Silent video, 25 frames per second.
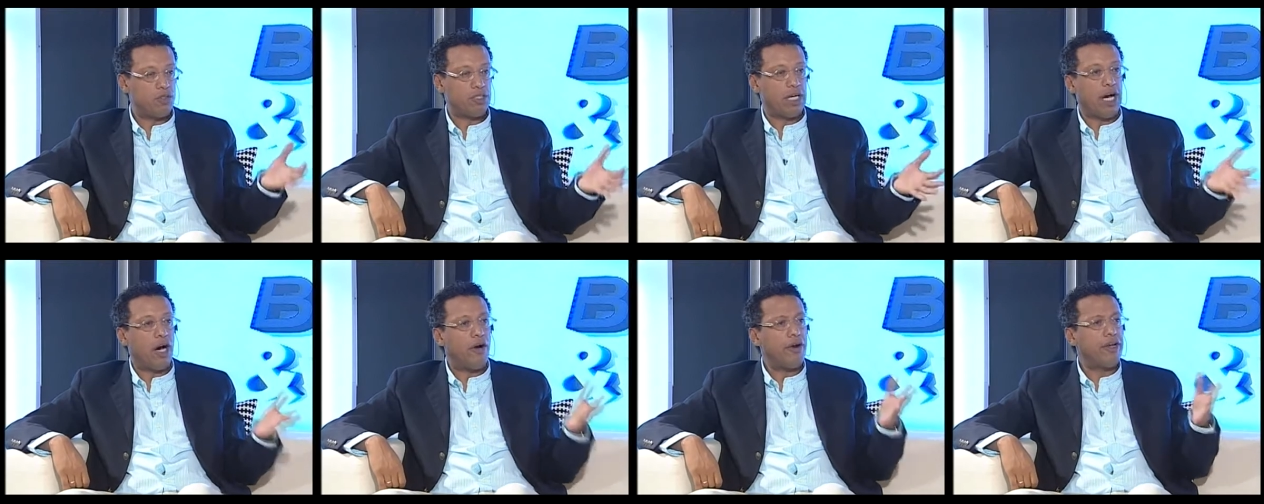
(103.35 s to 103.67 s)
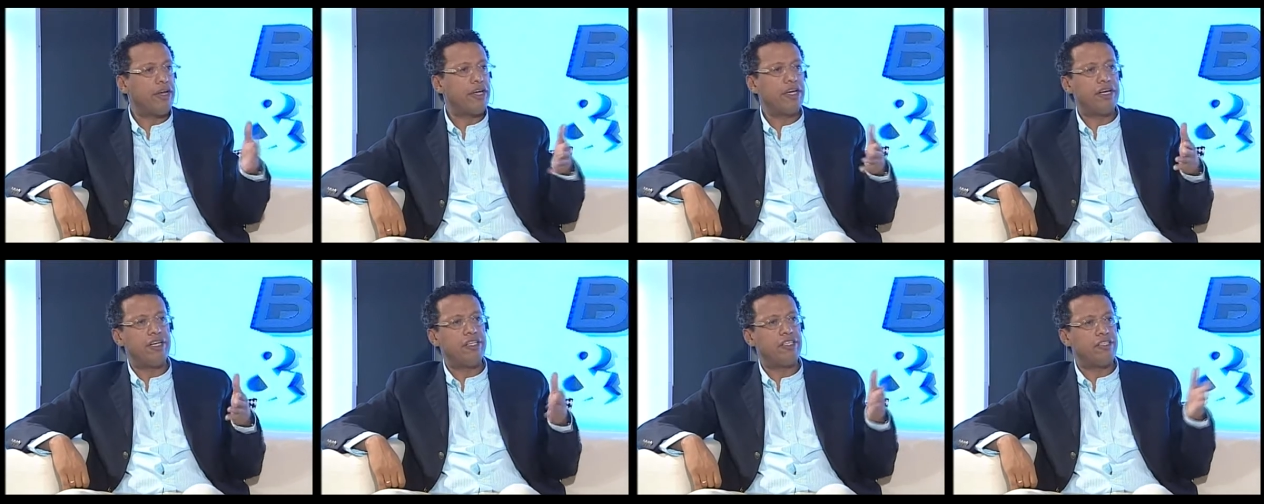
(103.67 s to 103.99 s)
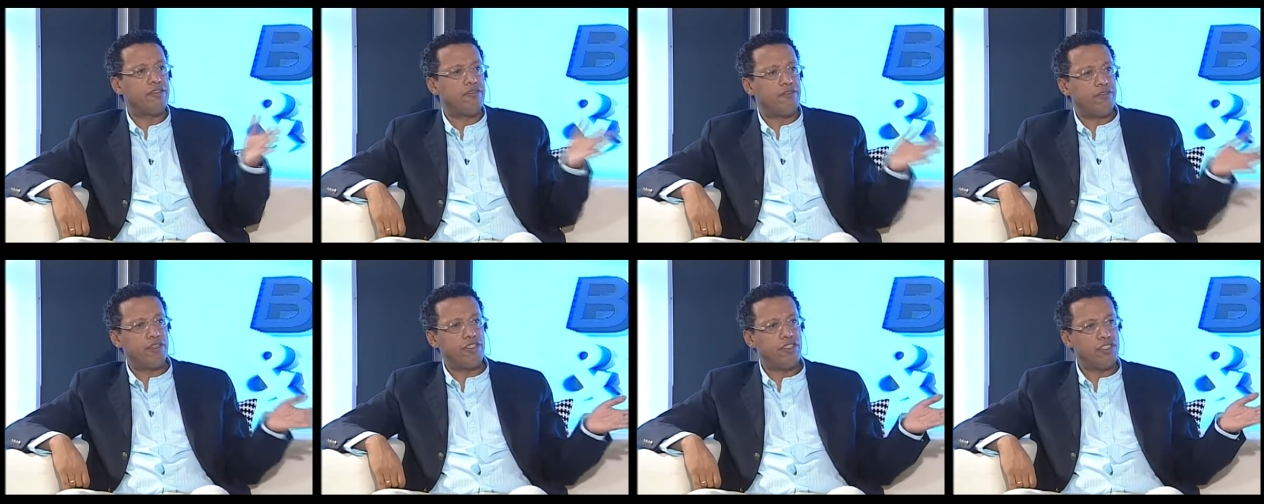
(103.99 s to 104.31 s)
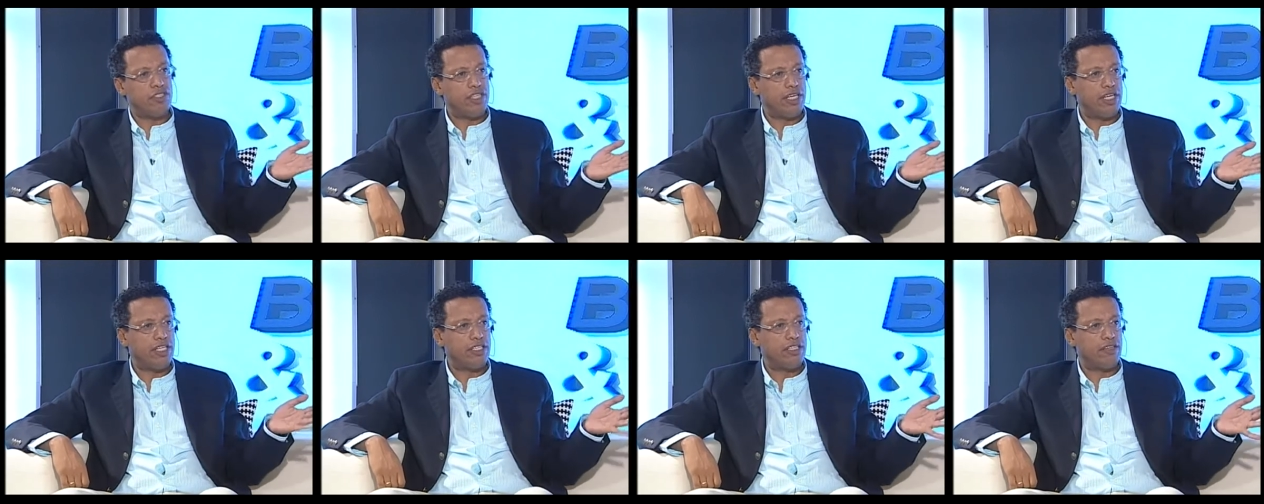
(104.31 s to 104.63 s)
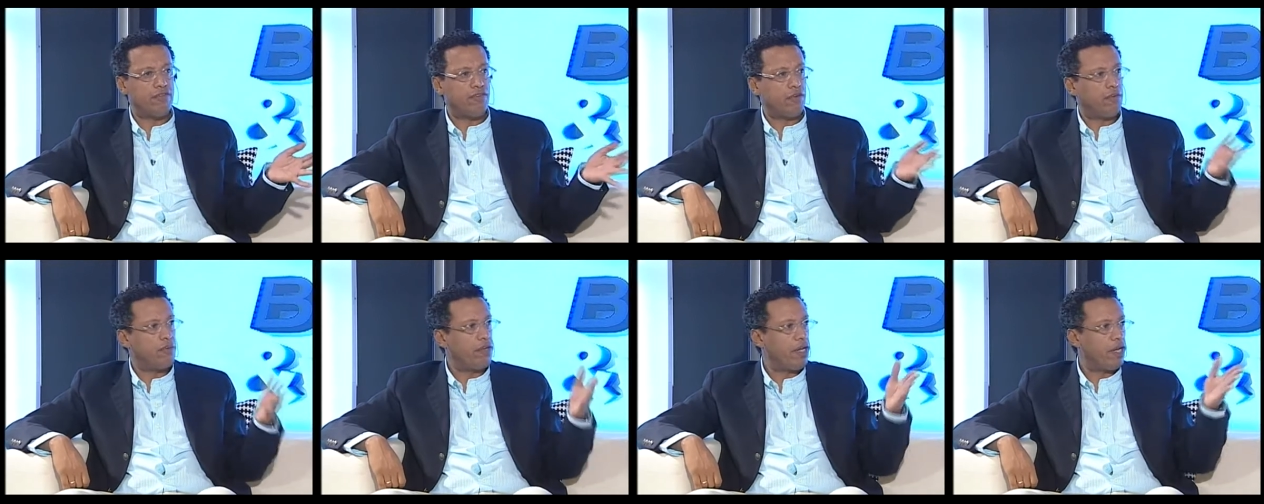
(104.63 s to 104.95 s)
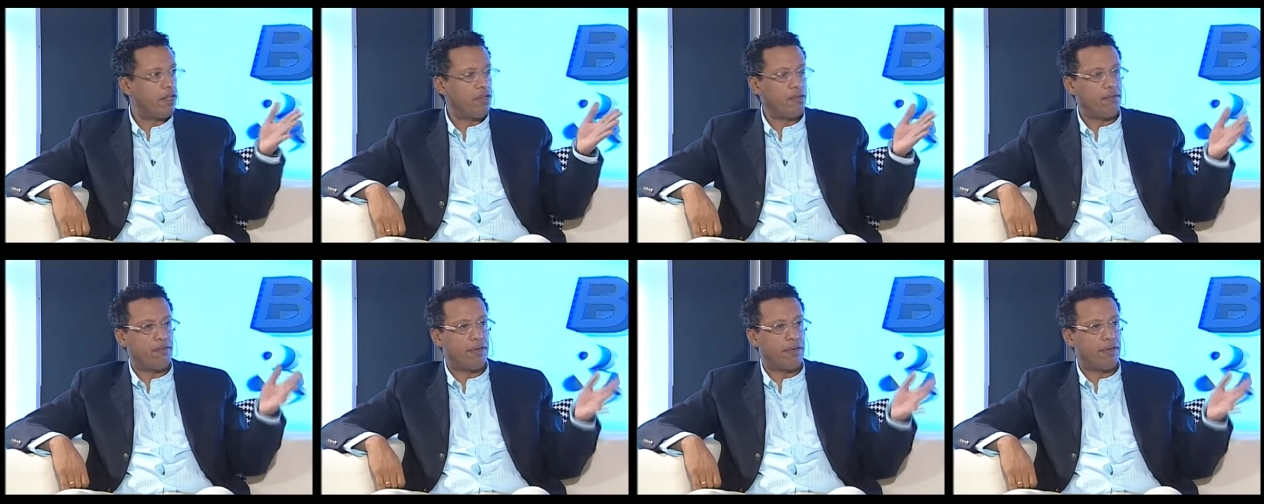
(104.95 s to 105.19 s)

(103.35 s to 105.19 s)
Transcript: How are you going to differentiate it from the other